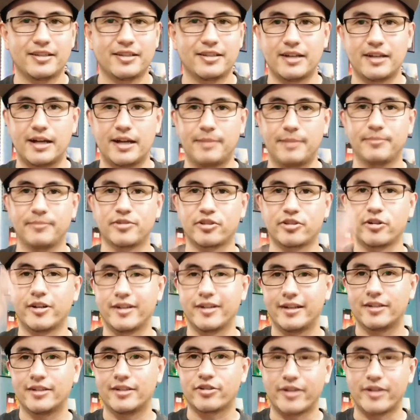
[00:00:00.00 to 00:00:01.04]
So I'm
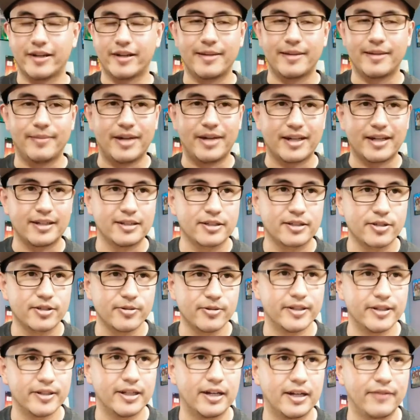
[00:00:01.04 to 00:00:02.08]
starting to try to get back into
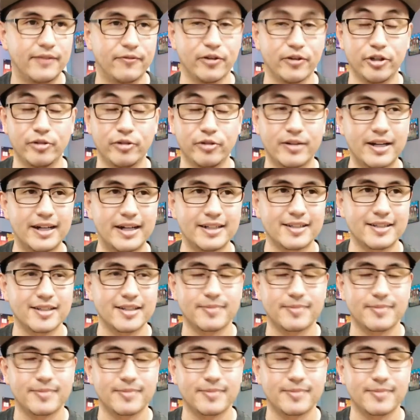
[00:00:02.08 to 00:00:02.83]
it for you guys,